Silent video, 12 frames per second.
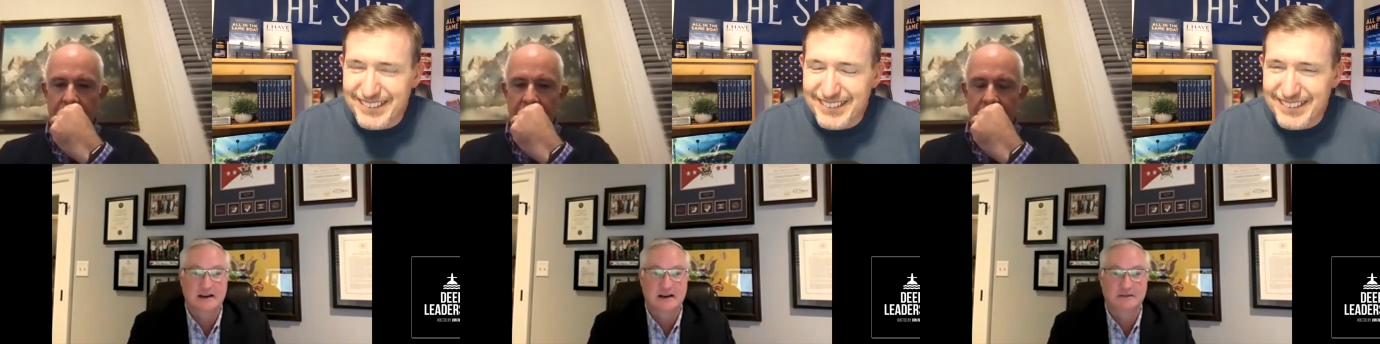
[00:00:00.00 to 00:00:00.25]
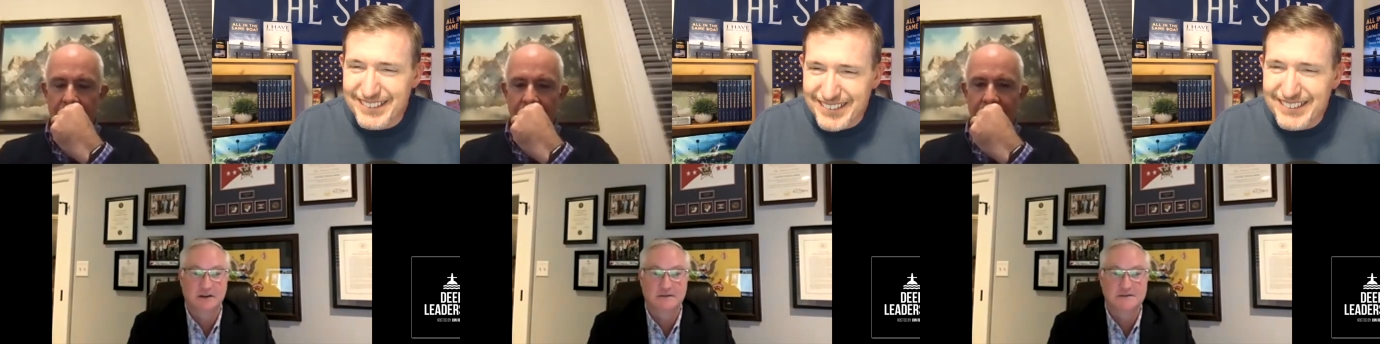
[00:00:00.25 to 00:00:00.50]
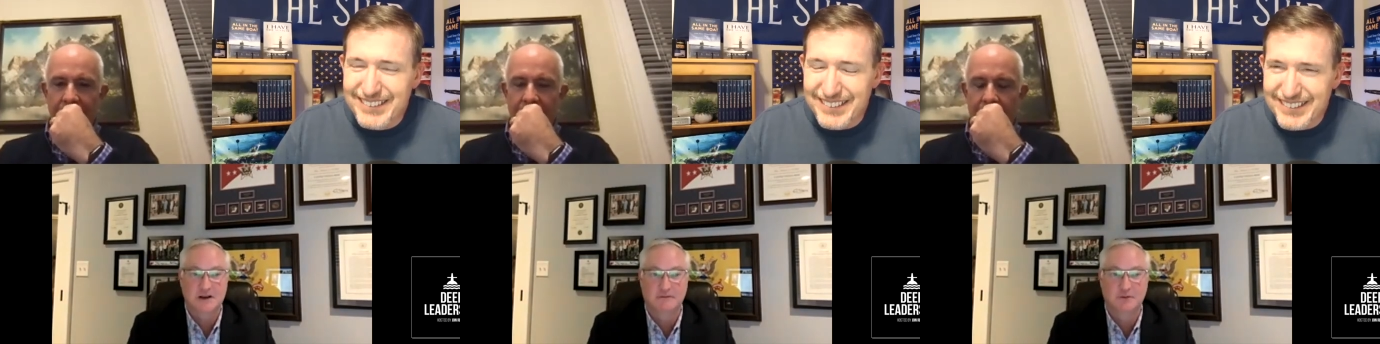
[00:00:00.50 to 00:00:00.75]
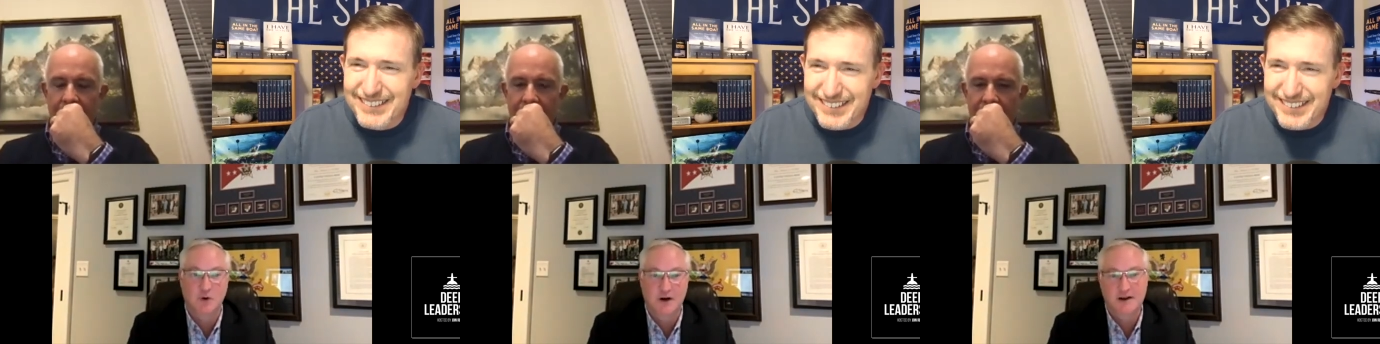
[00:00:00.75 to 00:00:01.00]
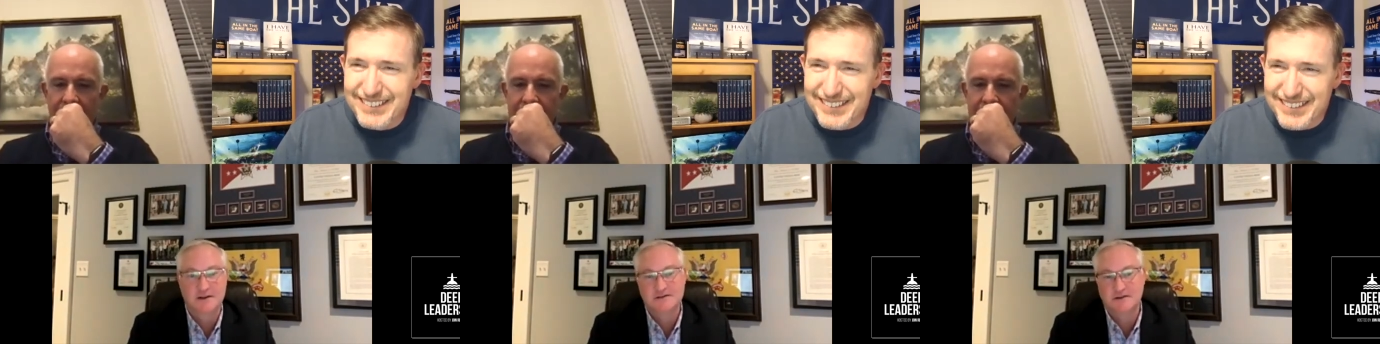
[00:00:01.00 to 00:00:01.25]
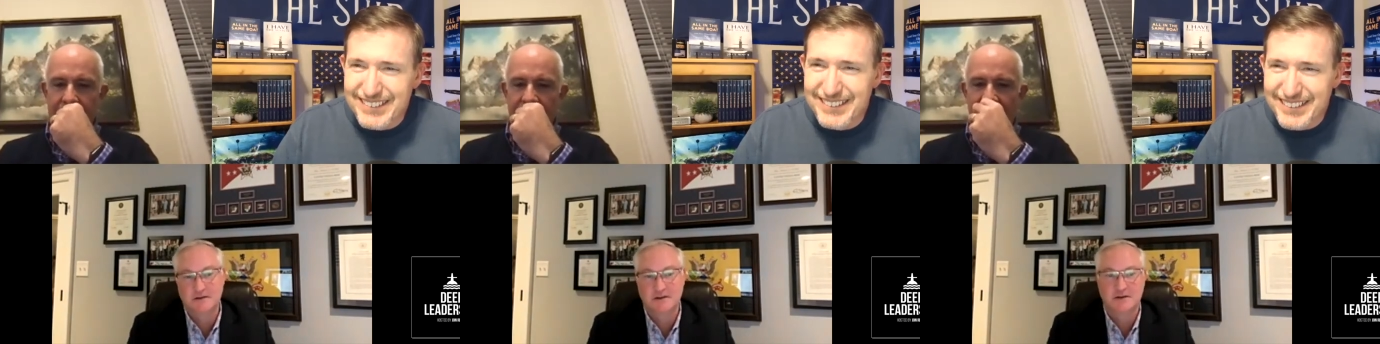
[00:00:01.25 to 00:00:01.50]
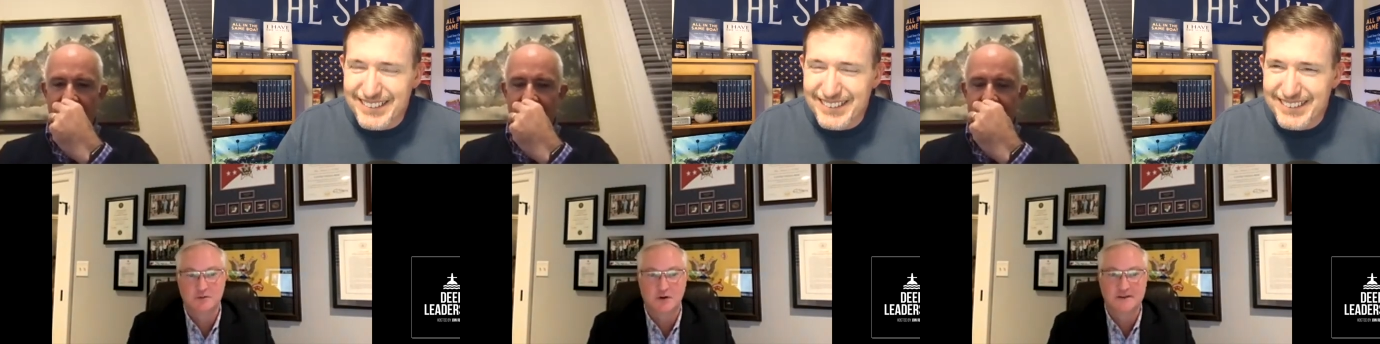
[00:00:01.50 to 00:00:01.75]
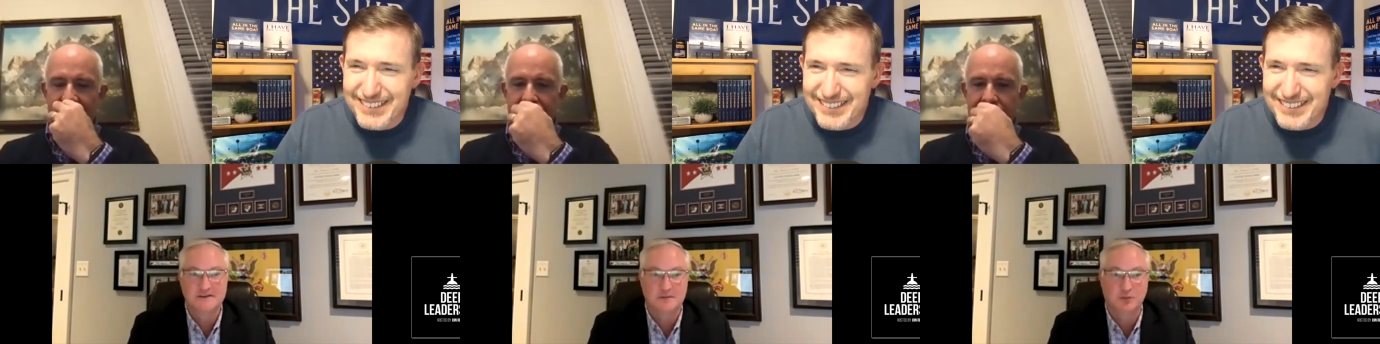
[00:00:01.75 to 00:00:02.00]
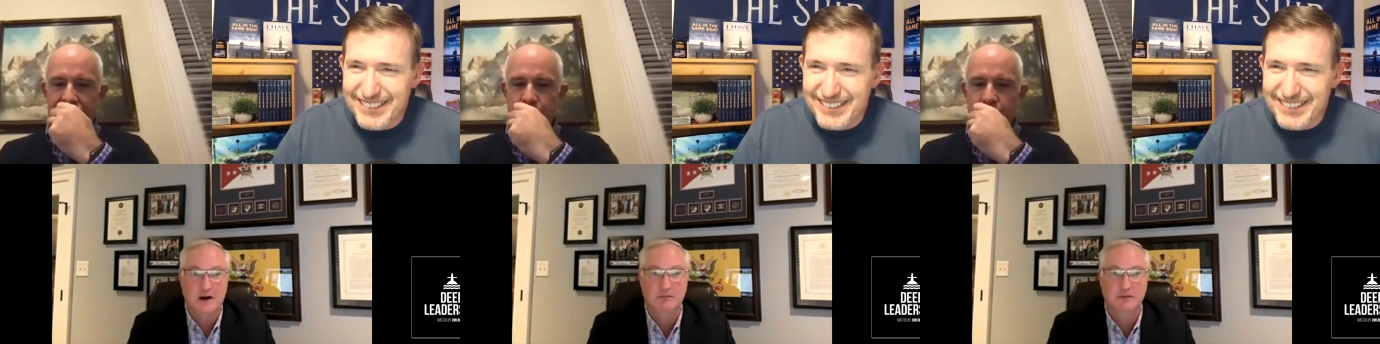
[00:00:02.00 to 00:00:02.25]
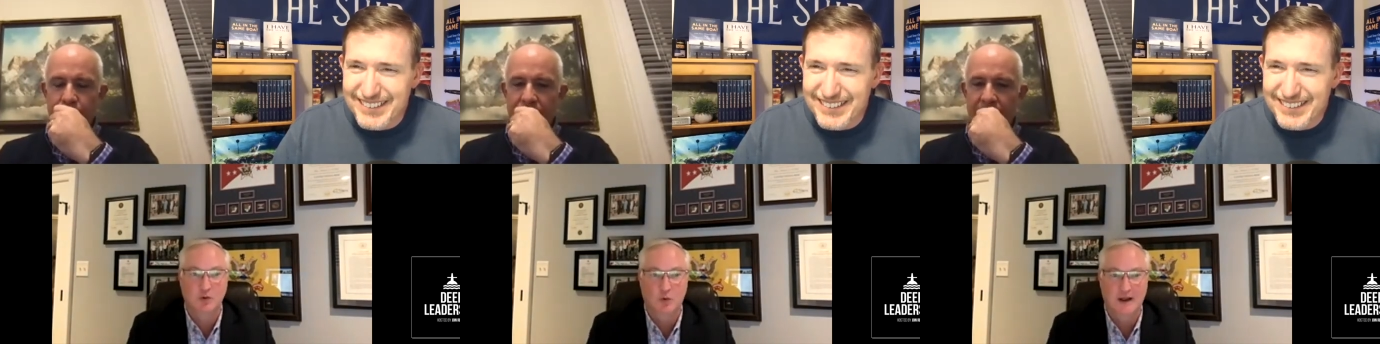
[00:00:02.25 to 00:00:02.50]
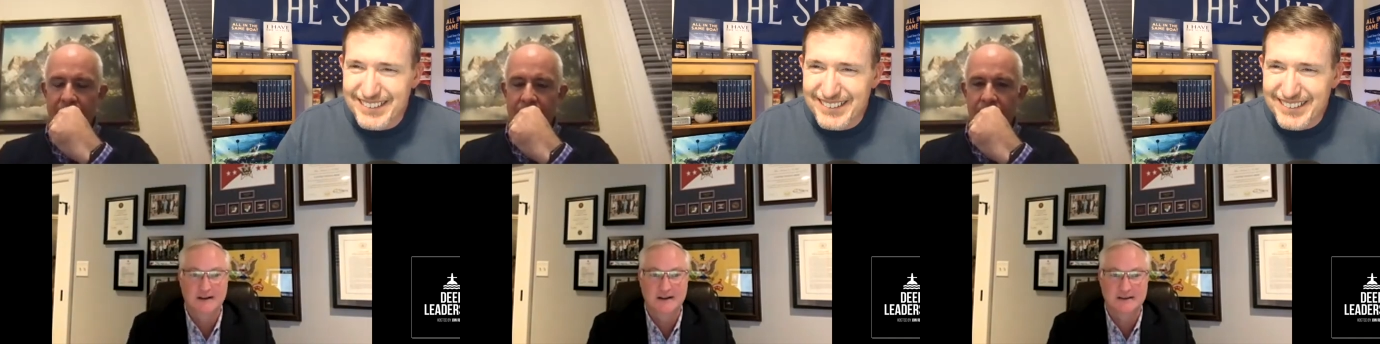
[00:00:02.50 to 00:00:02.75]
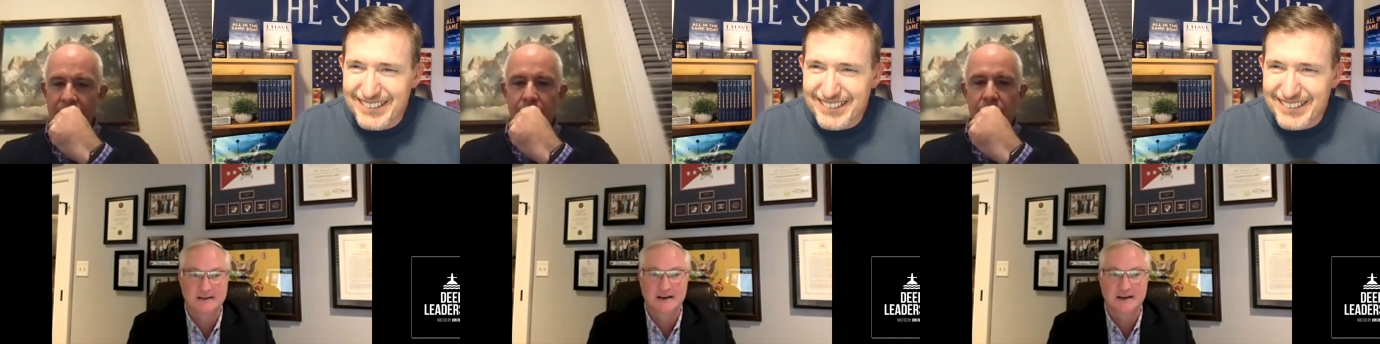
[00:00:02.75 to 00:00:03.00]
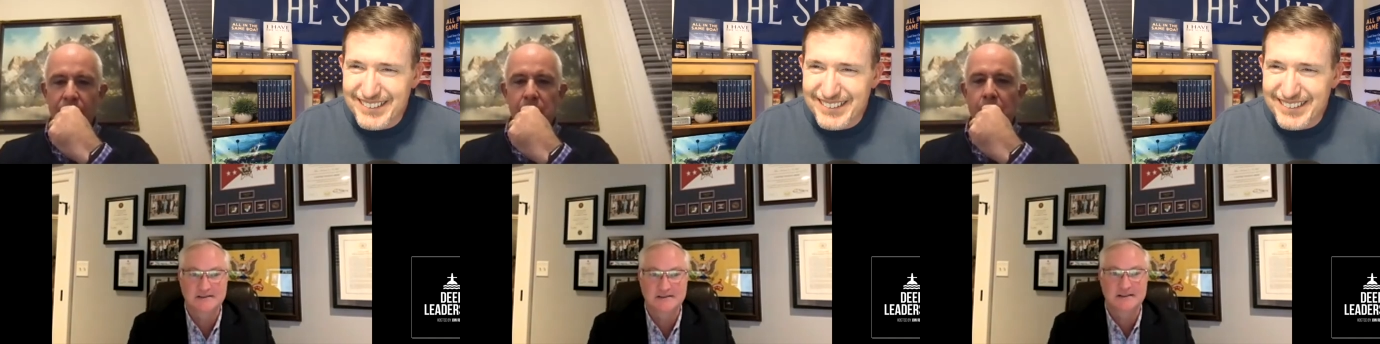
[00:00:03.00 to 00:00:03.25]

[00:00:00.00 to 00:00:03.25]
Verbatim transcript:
Speaker 1: of self-awareness are the ones that probably want it the least.